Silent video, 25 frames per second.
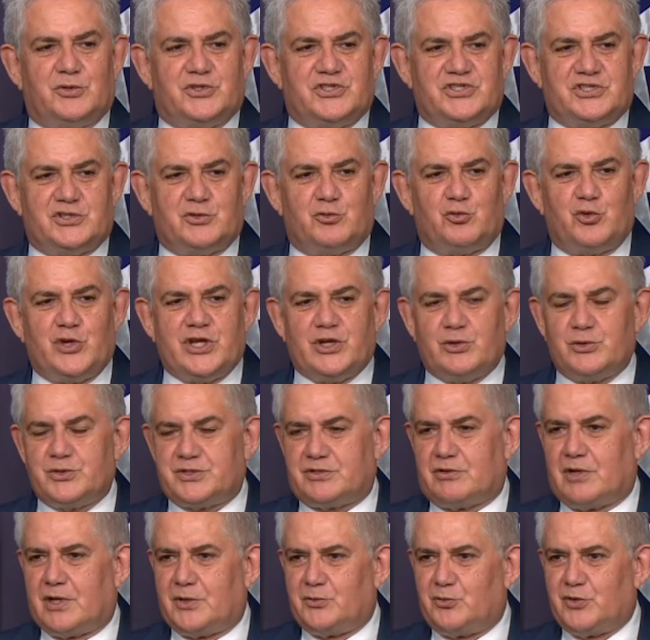It was
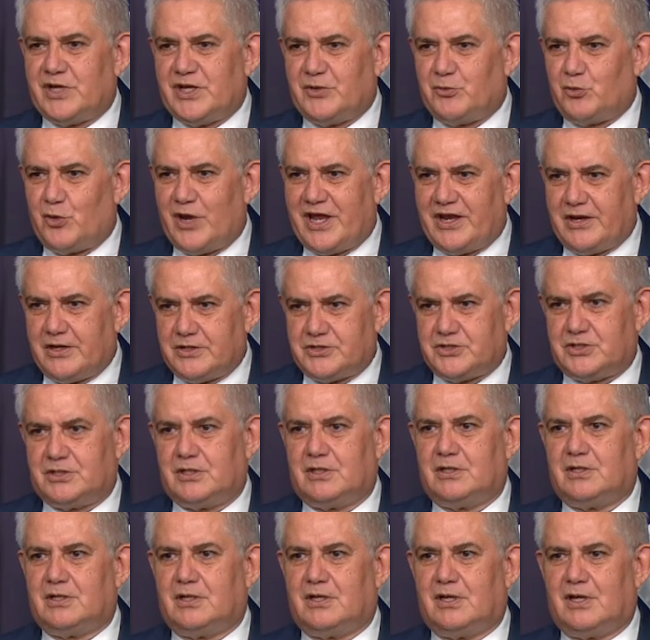surreal, so I reread
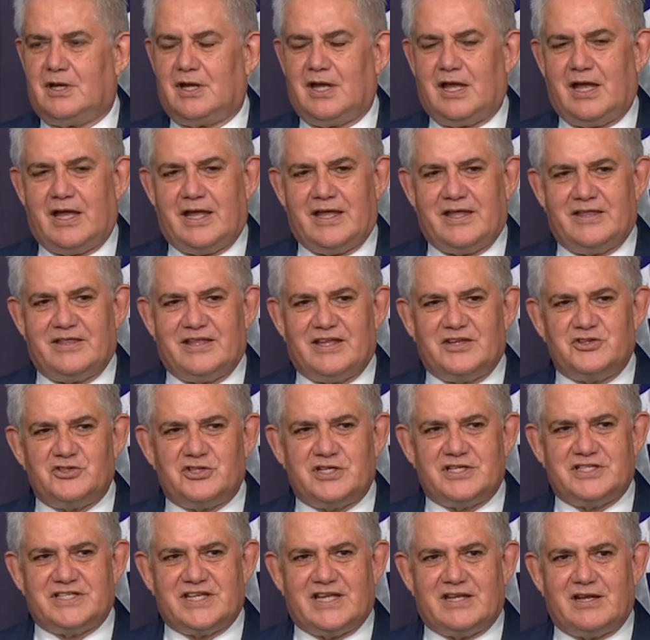it, and
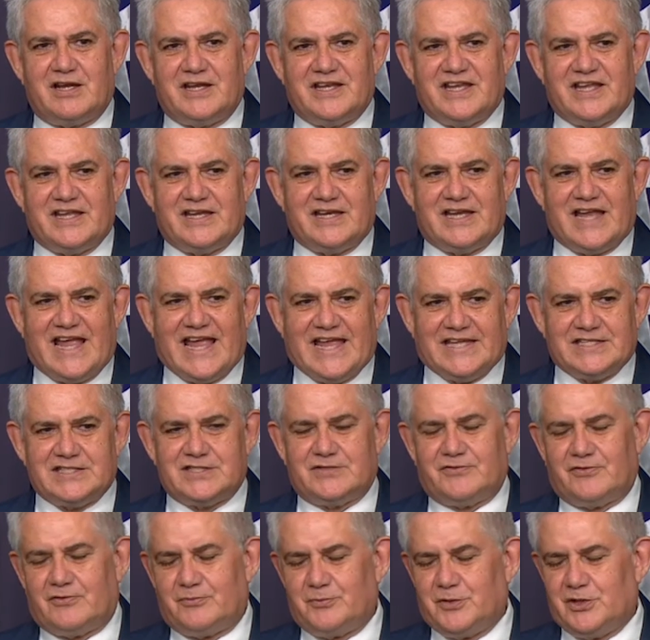then she said, "I need an
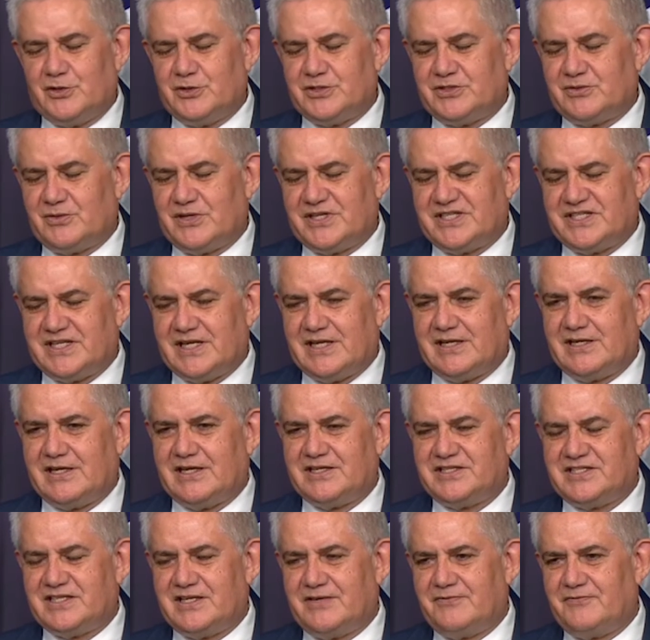answer from you," so I
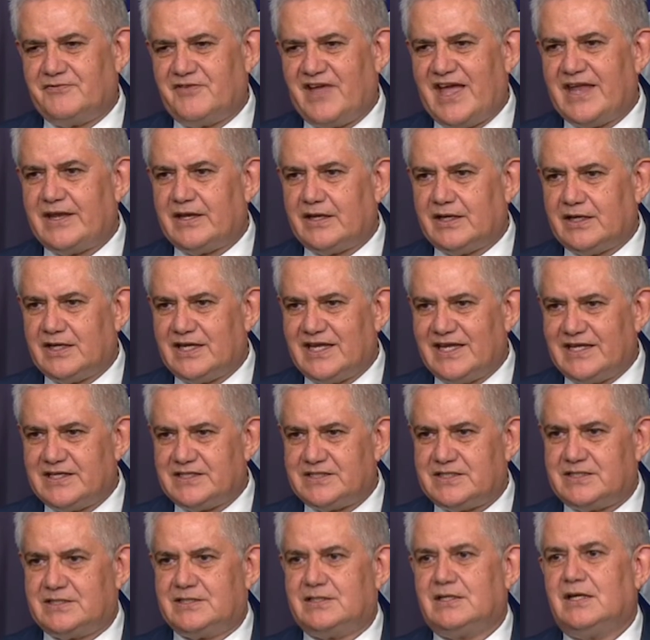said, "It's an emphatic
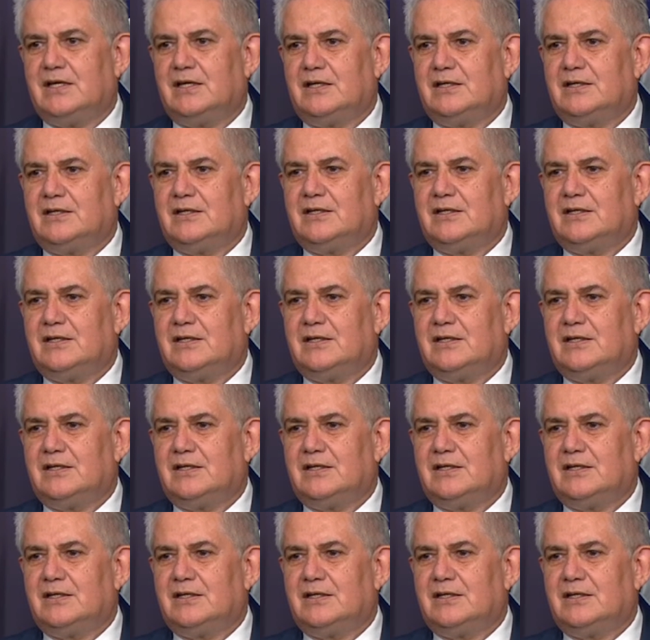yes."